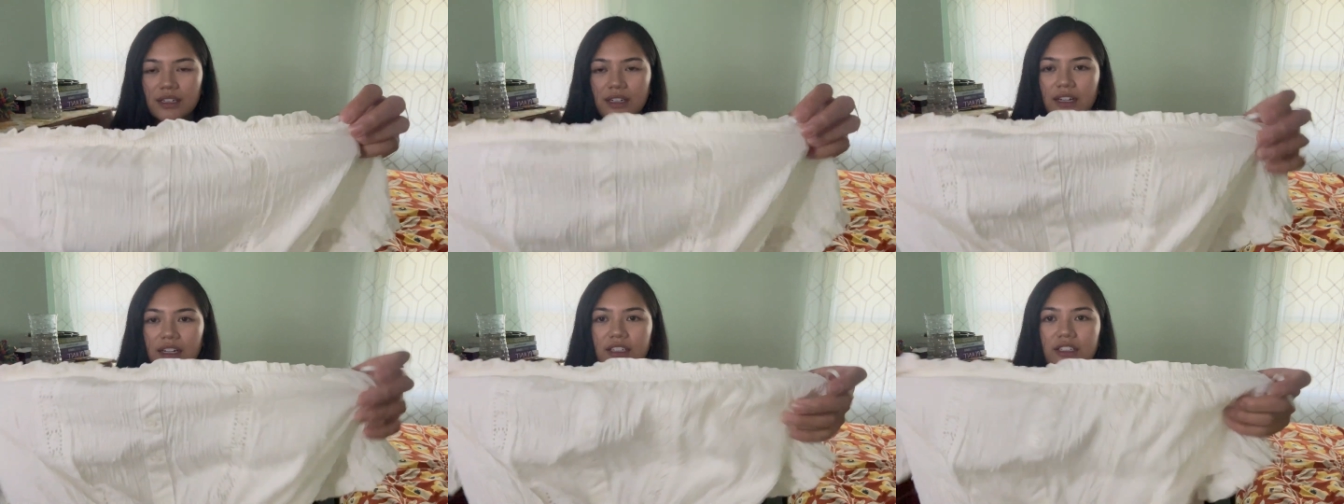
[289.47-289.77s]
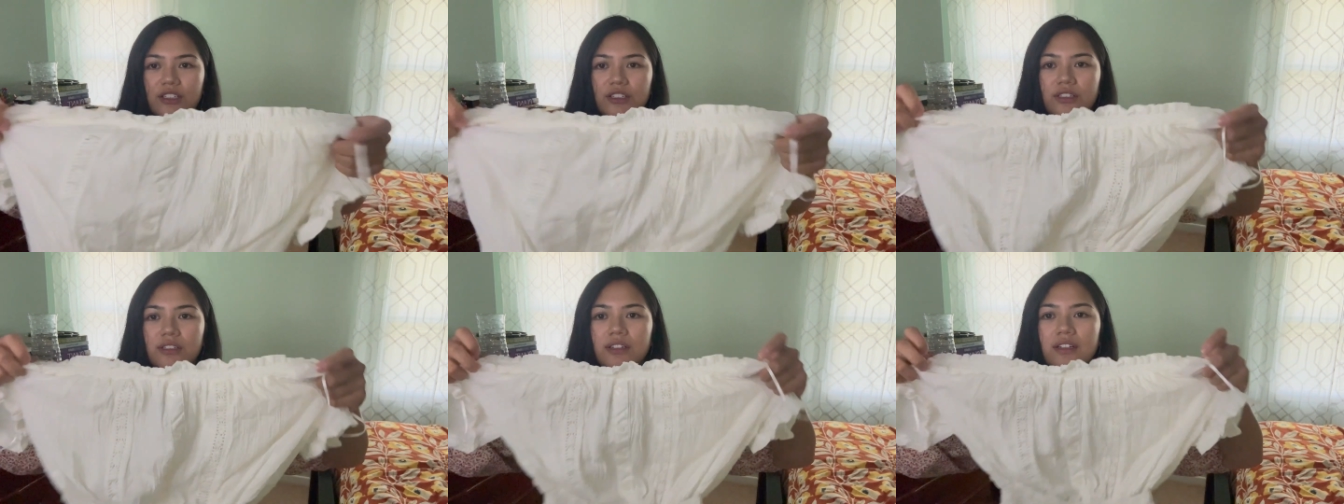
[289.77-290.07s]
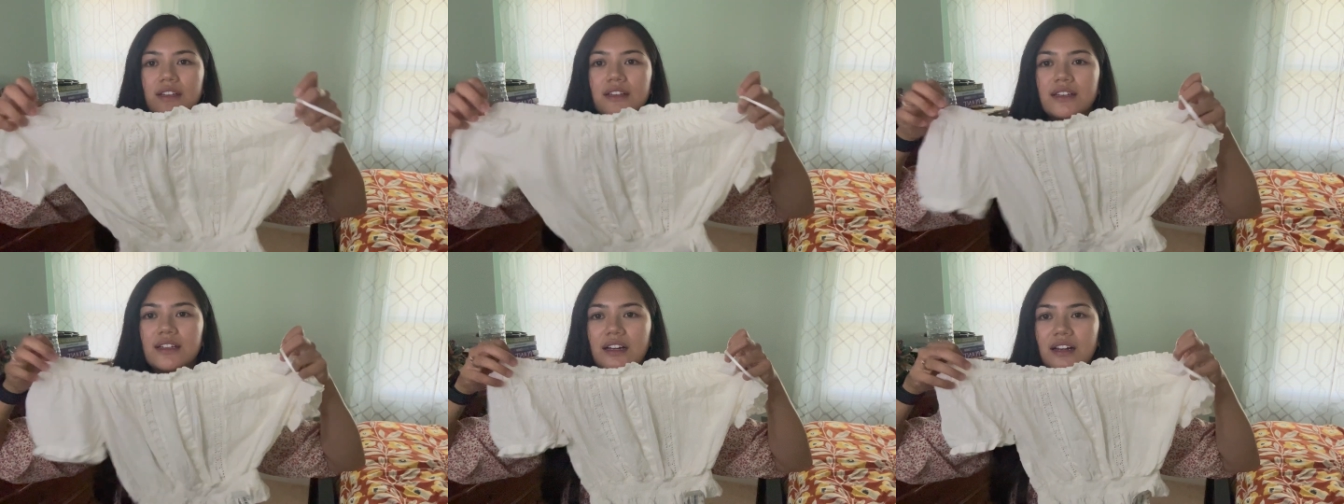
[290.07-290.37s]
I just
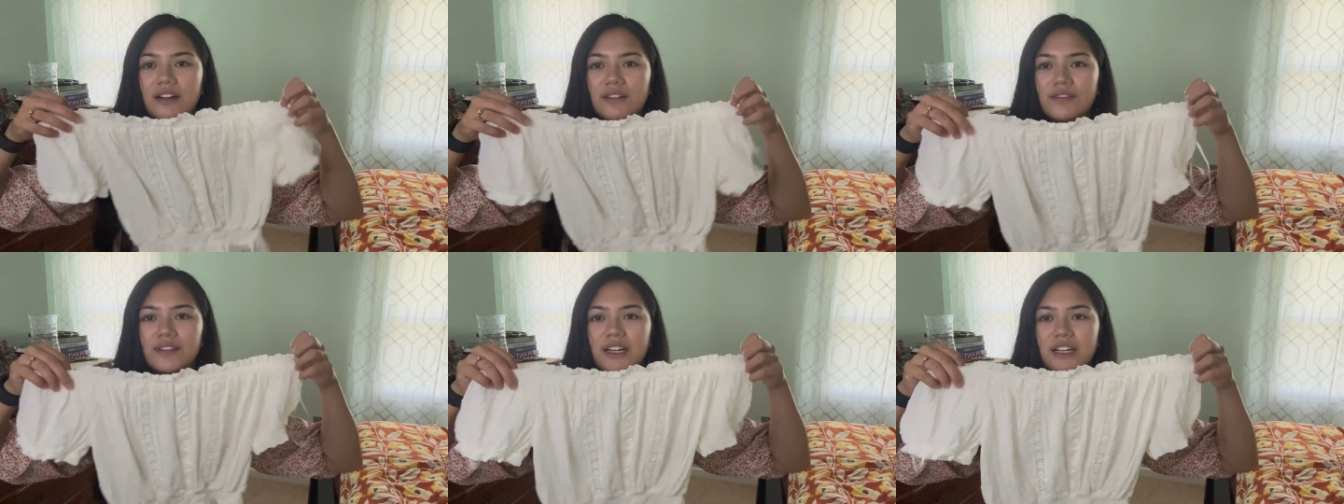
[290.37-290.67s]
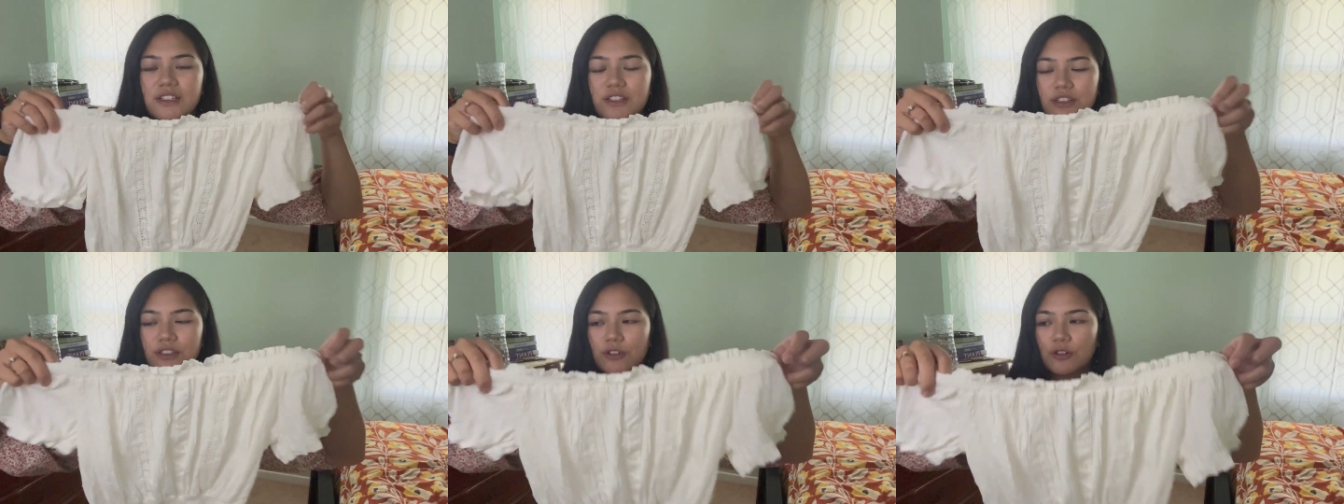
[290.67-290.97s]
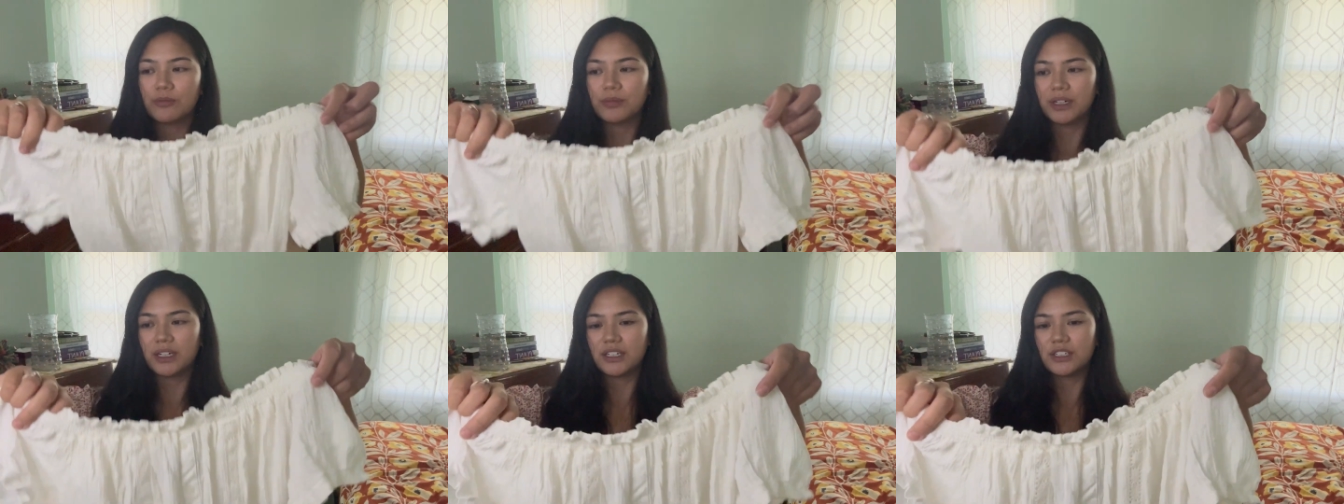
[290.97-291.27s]
love that
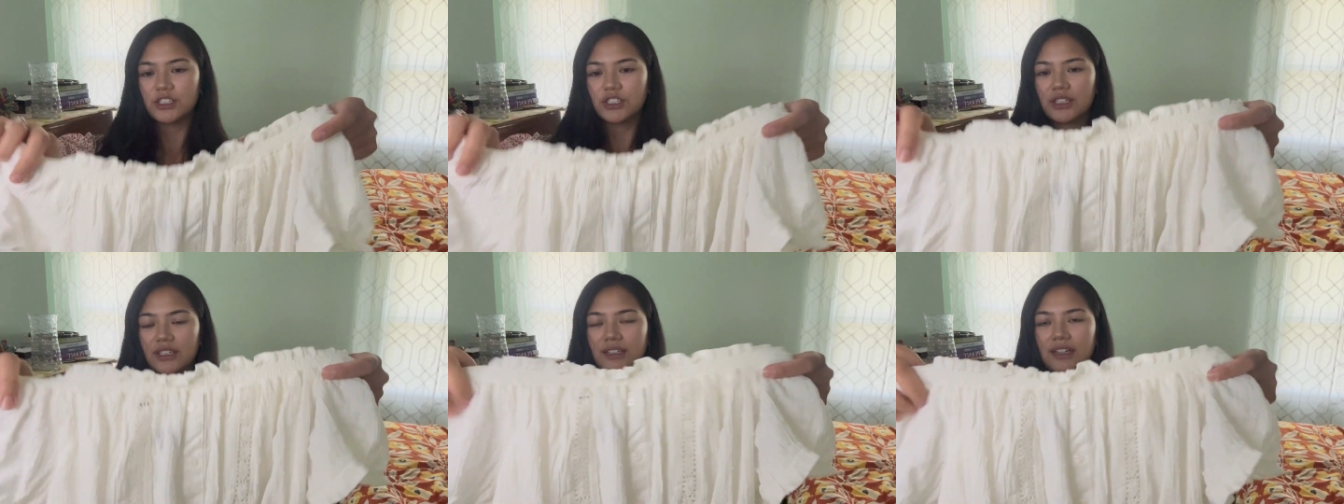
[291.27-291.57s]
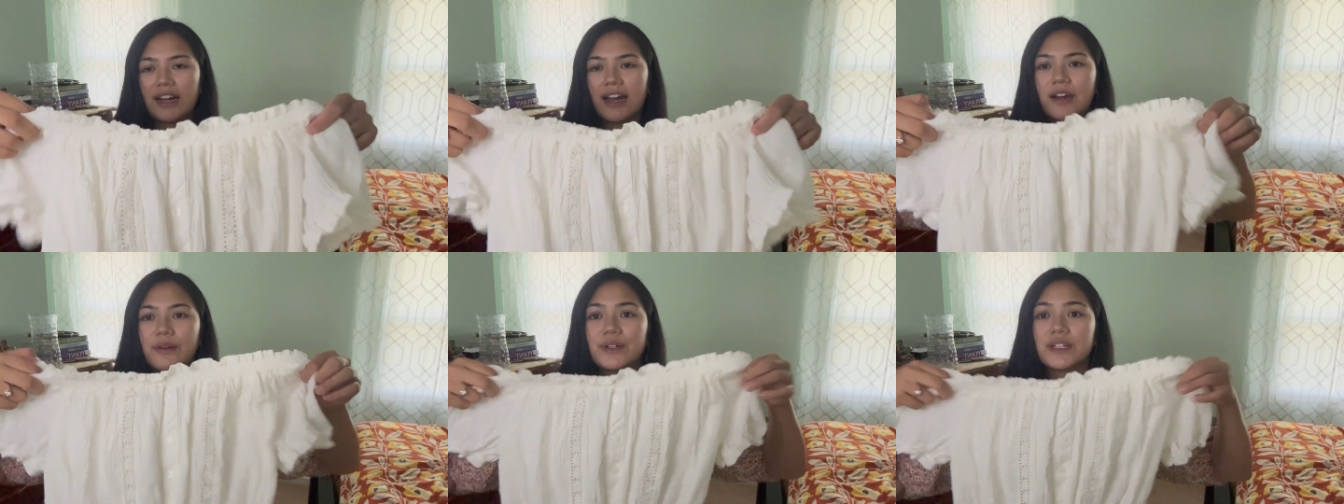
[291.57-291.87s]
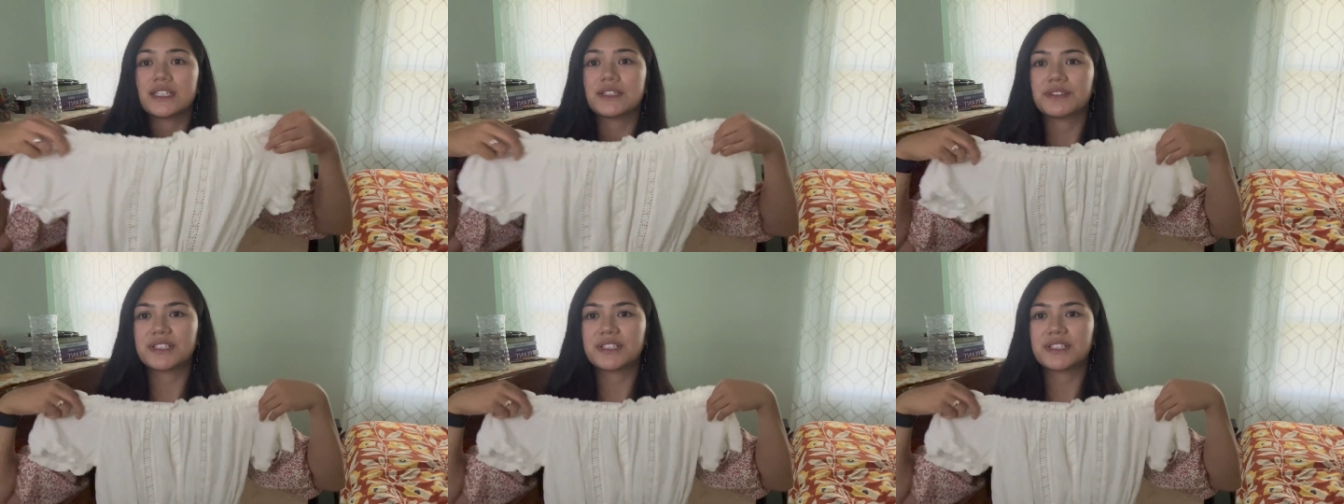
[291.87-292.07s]
so much and how it